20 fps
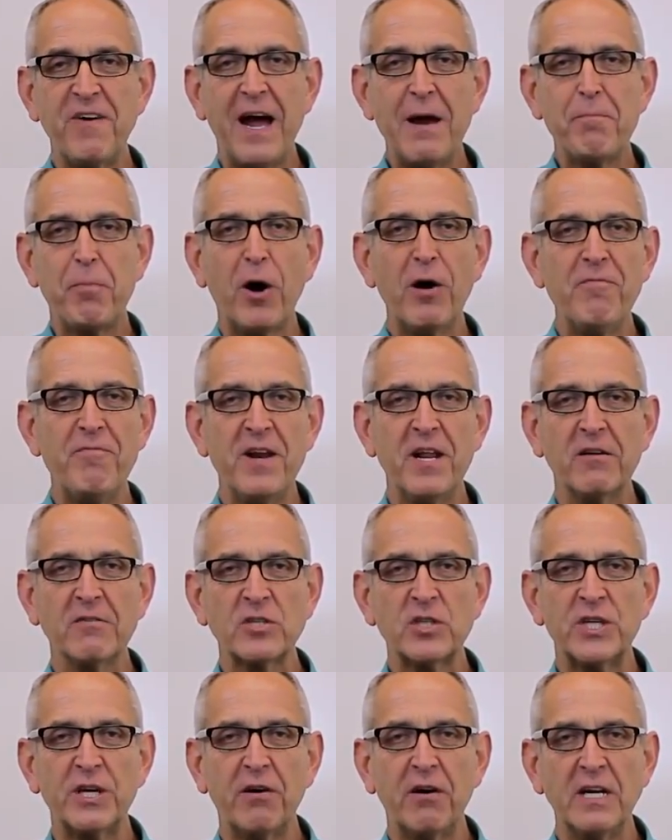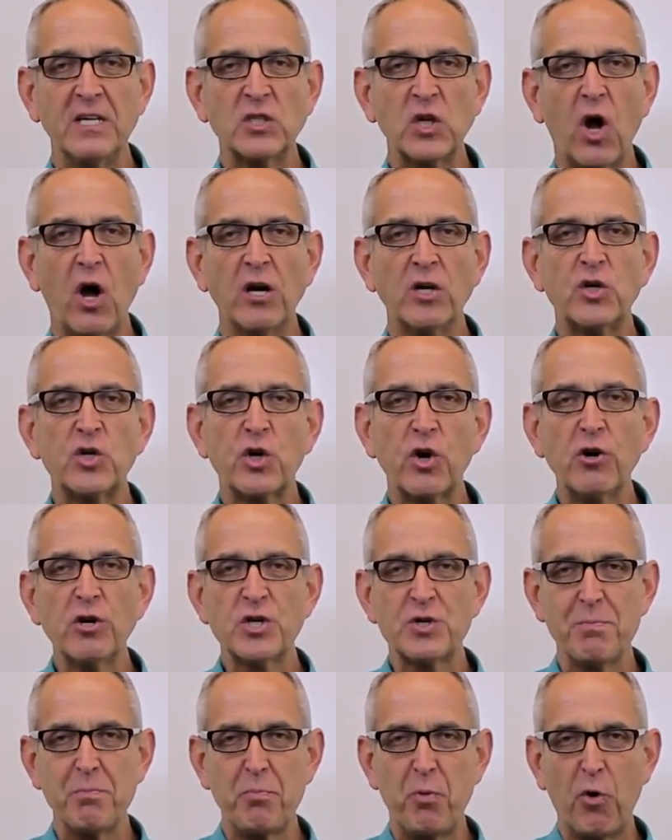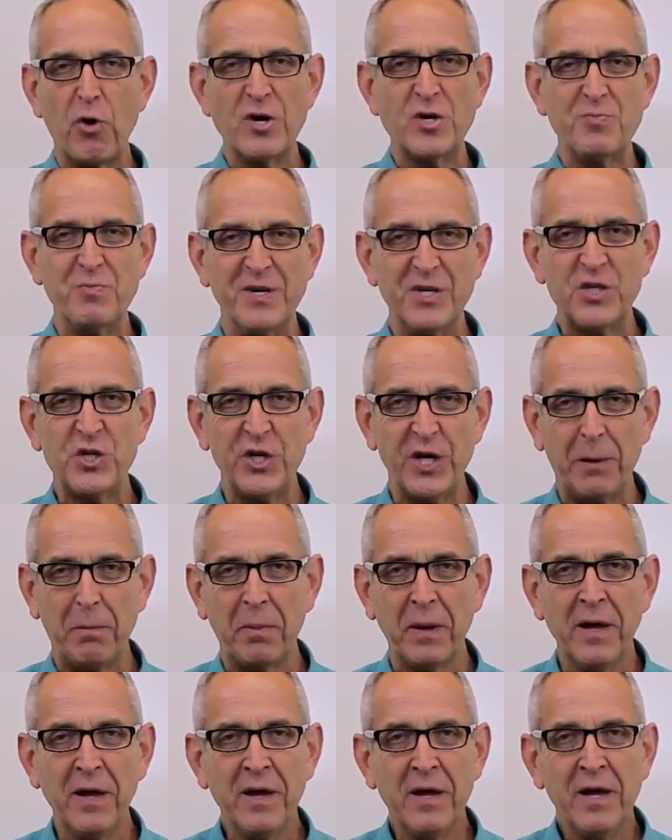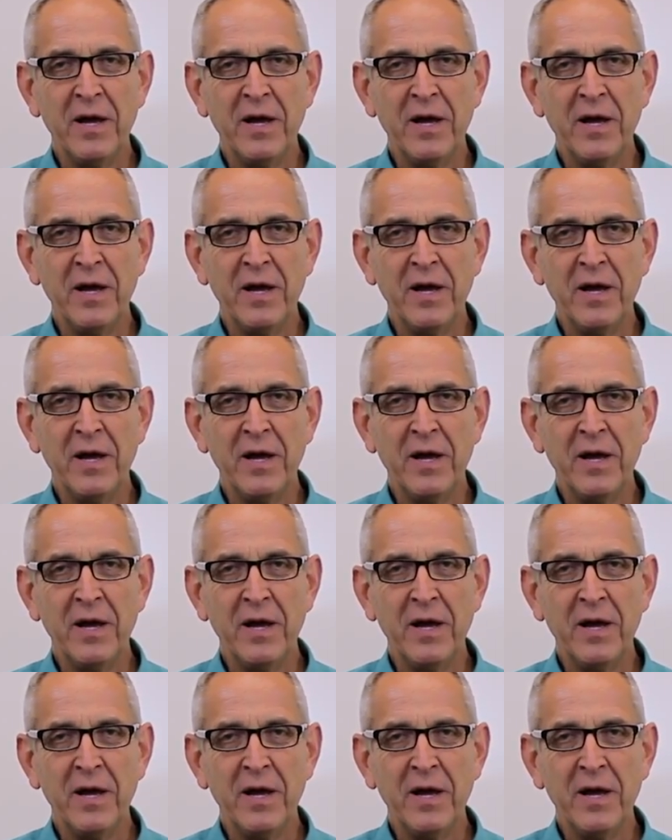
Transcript: 5-part video series on church boardsmanship,